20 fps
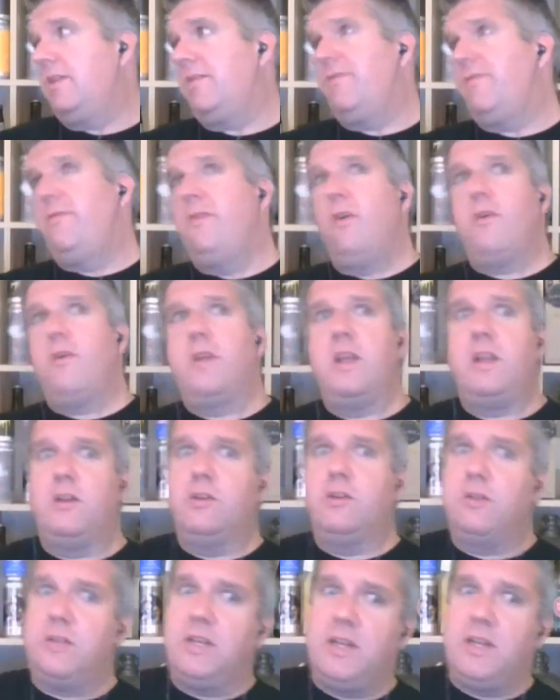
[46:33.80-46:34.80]
It's
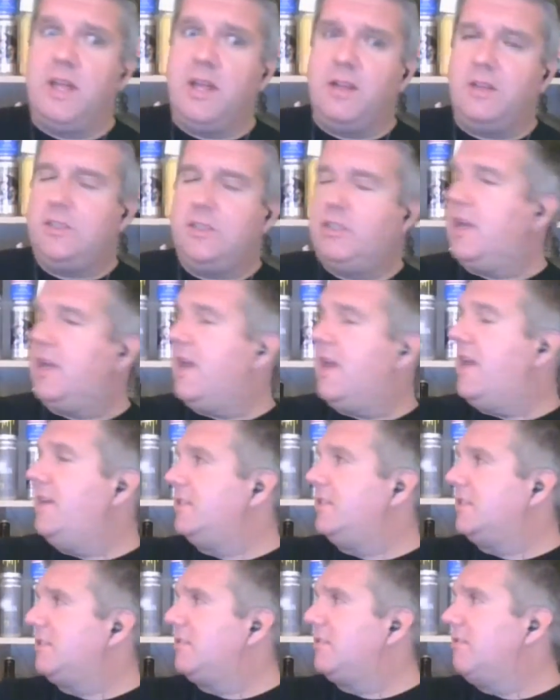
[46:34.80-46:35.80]
fucking good, isn't it?
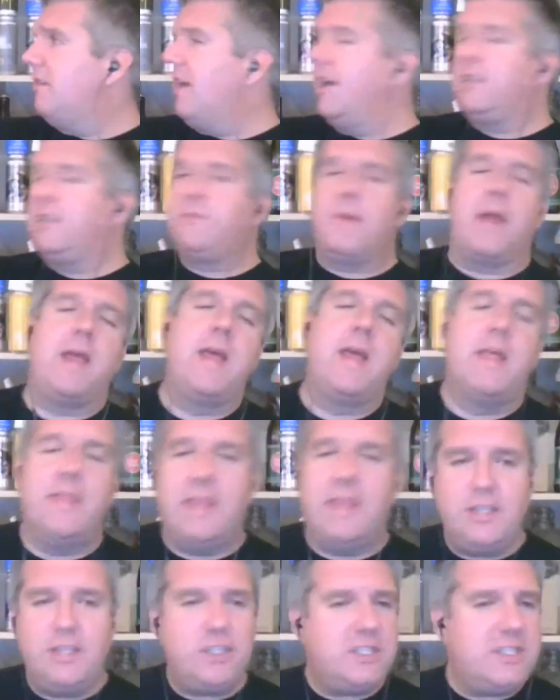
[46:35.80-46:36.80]
Jesus Christ, mate!
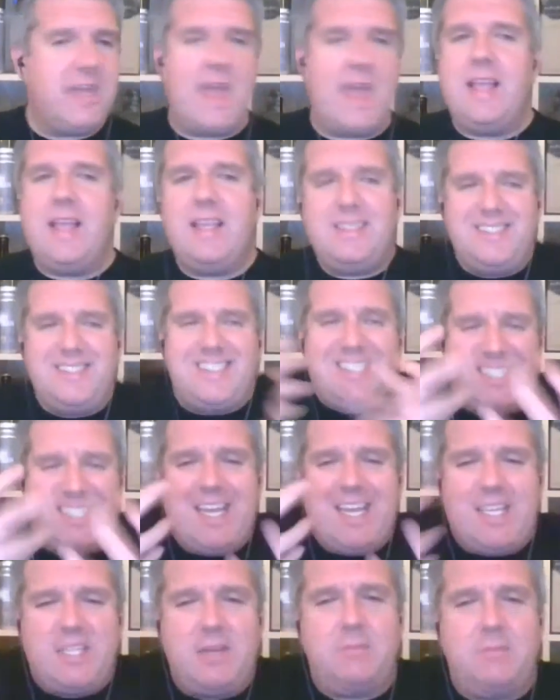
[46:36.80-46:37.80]
Like just take just
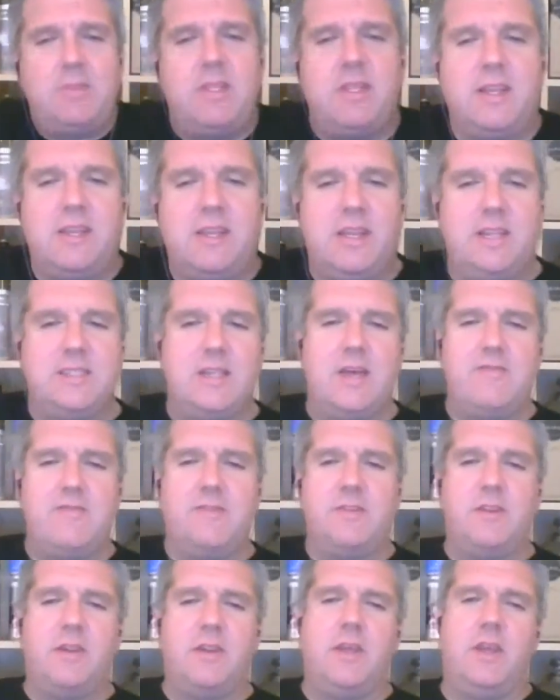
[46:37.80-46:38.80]
takes you up to that next
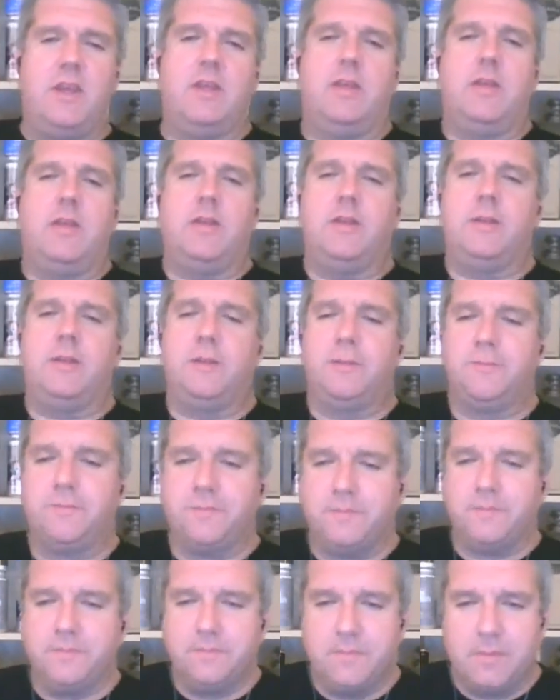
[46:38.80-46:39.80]
level, doesn't it?
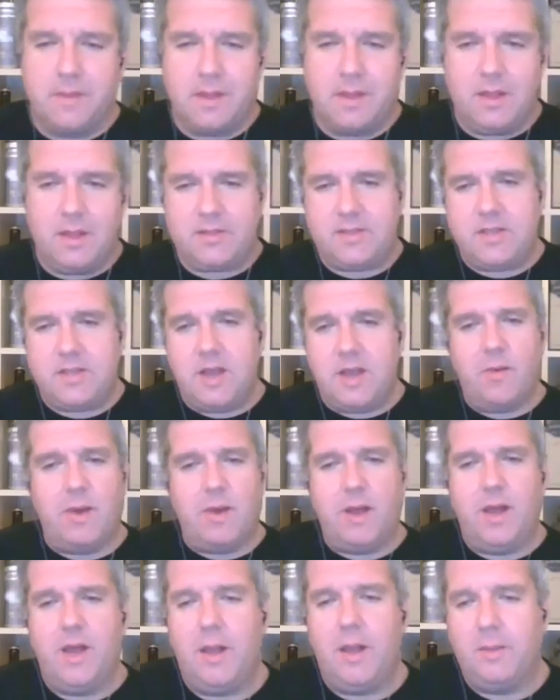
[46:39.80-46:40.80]

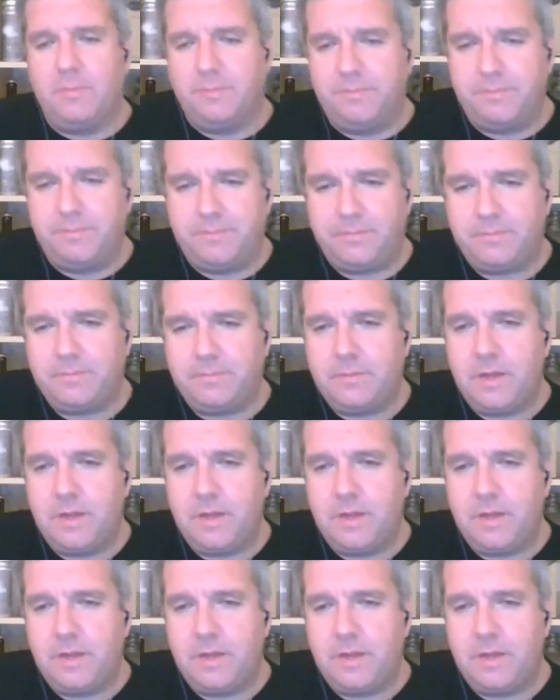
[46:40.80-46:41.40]
So, um,